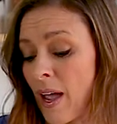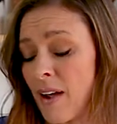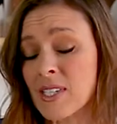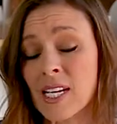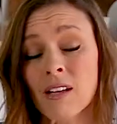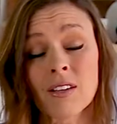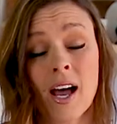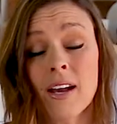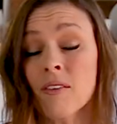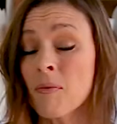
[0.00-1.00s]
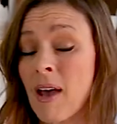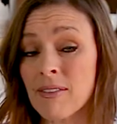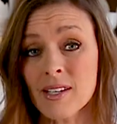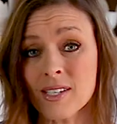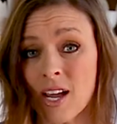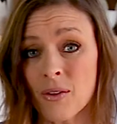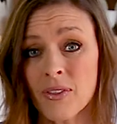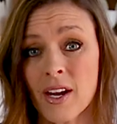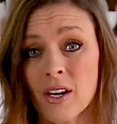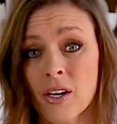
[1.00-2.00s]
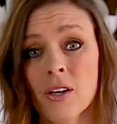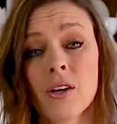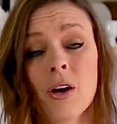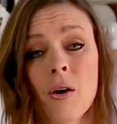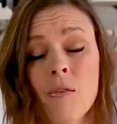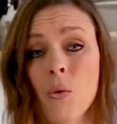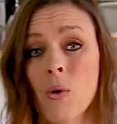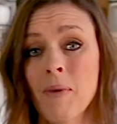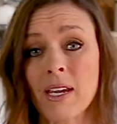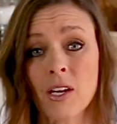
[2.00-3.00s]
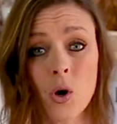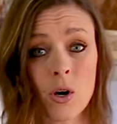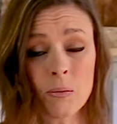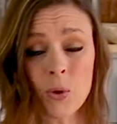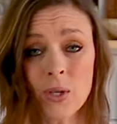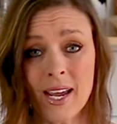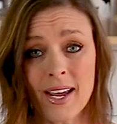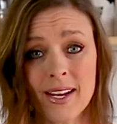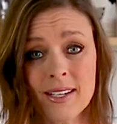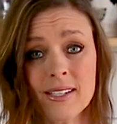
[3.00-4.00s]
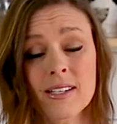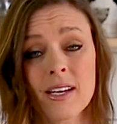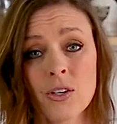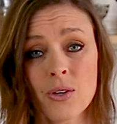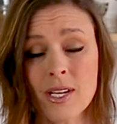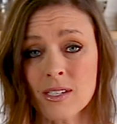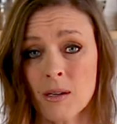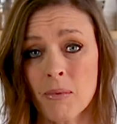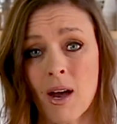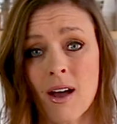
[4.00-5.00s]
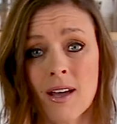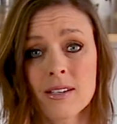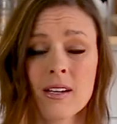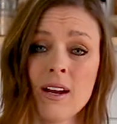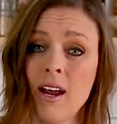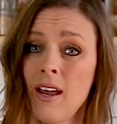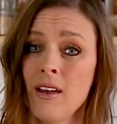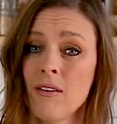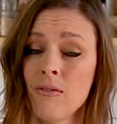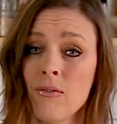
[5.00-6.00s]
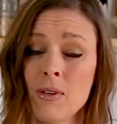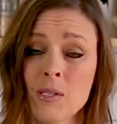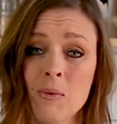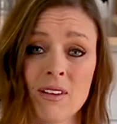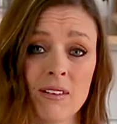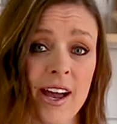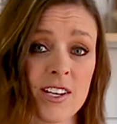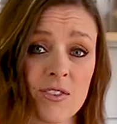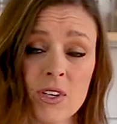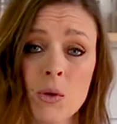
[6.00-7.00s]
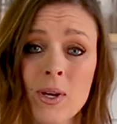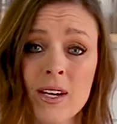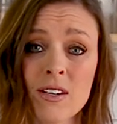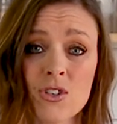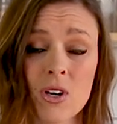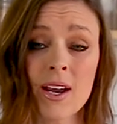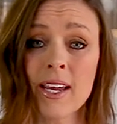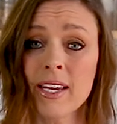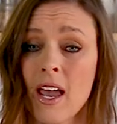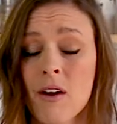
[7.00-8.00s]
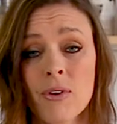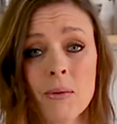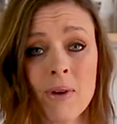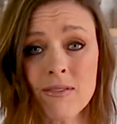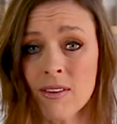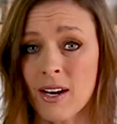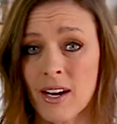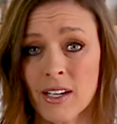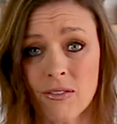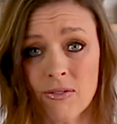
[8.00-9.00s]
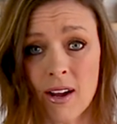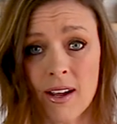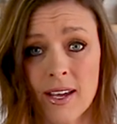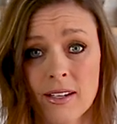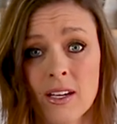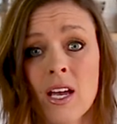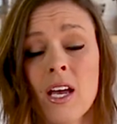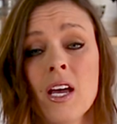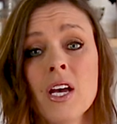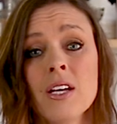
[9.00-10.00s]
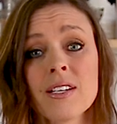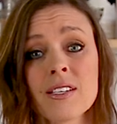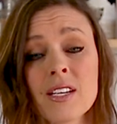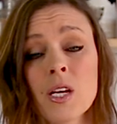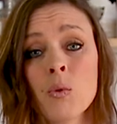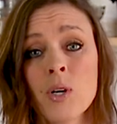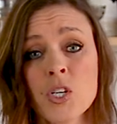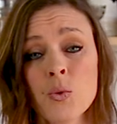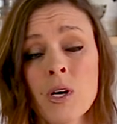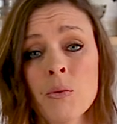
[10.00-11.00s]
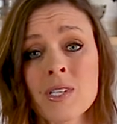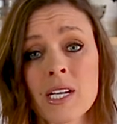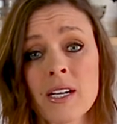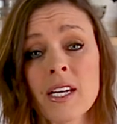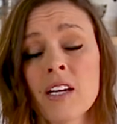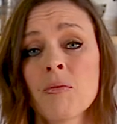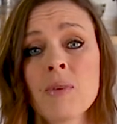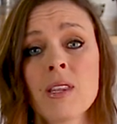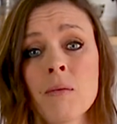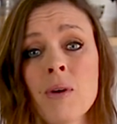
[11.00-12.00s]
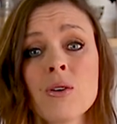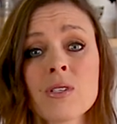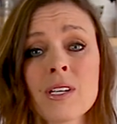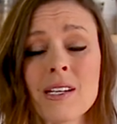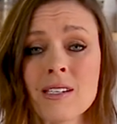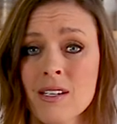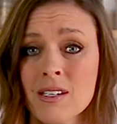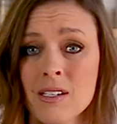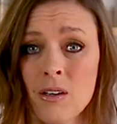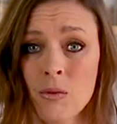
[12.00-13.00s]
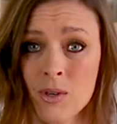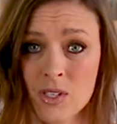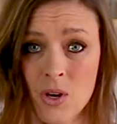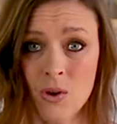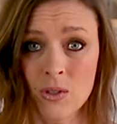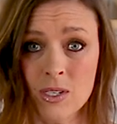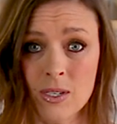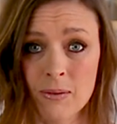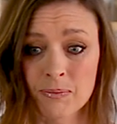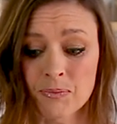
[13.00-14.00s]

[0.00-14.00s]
I've seen a lot of methods out there for making hard boiled eggs in your Instant Pot. I've spent the last few weeks trying every method that I could find to see which one was going to give me the most consistent results.